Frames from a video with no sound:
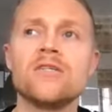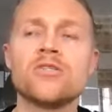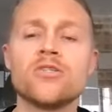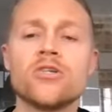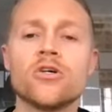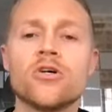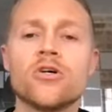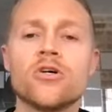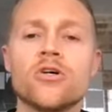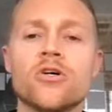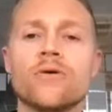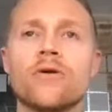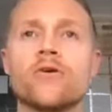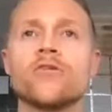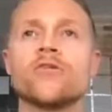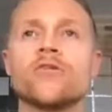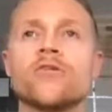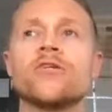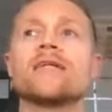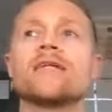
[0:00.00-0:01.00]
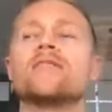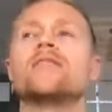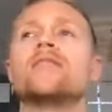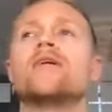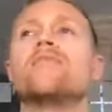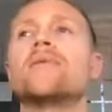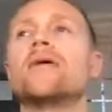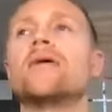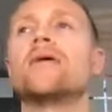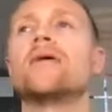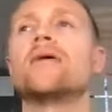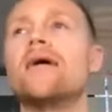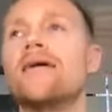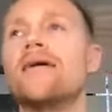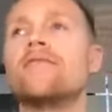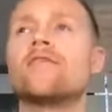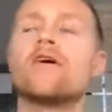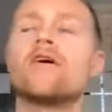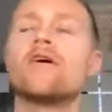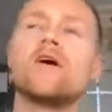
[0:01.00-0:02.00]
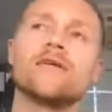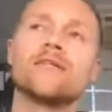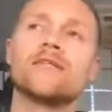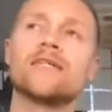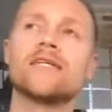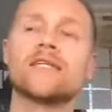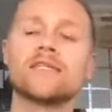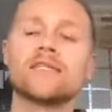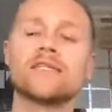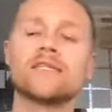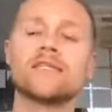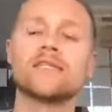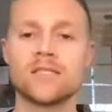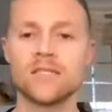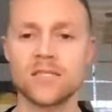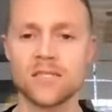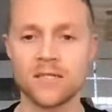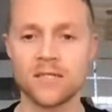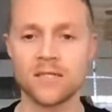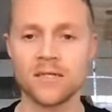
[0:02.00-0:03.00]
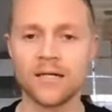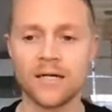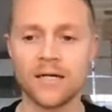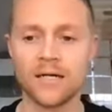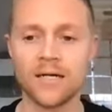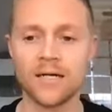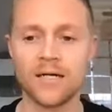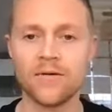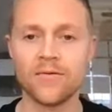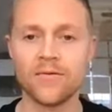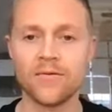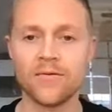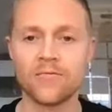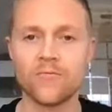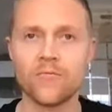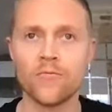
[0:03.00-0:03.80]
So in order to get some kind of context, uh,